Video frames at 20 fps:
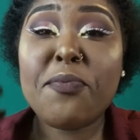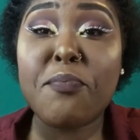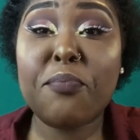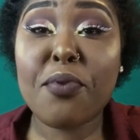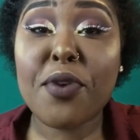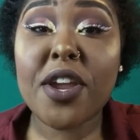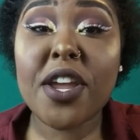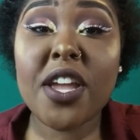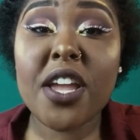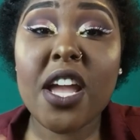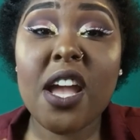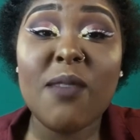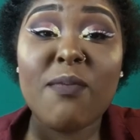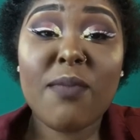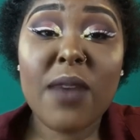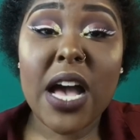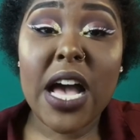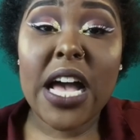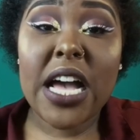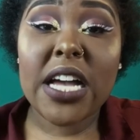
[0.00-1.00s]
bring
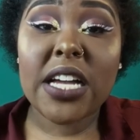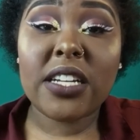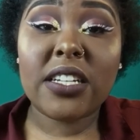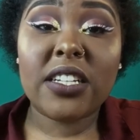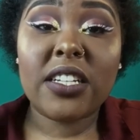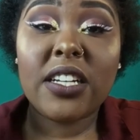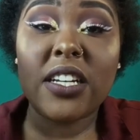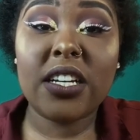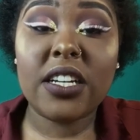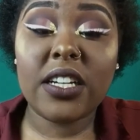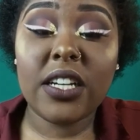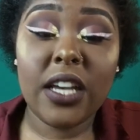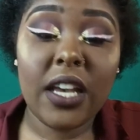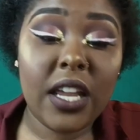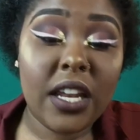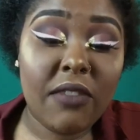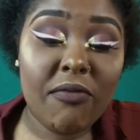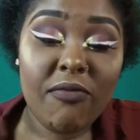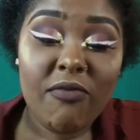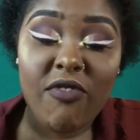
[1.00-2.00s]
my
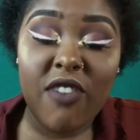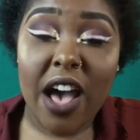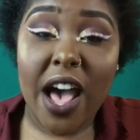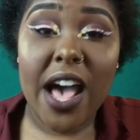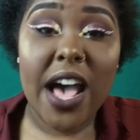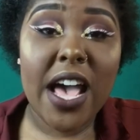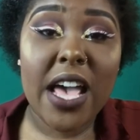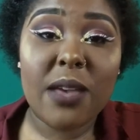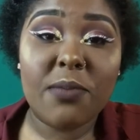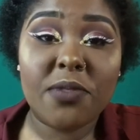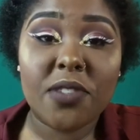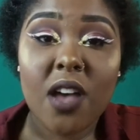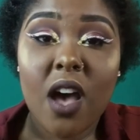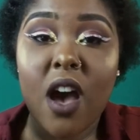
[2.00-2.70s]
good vibes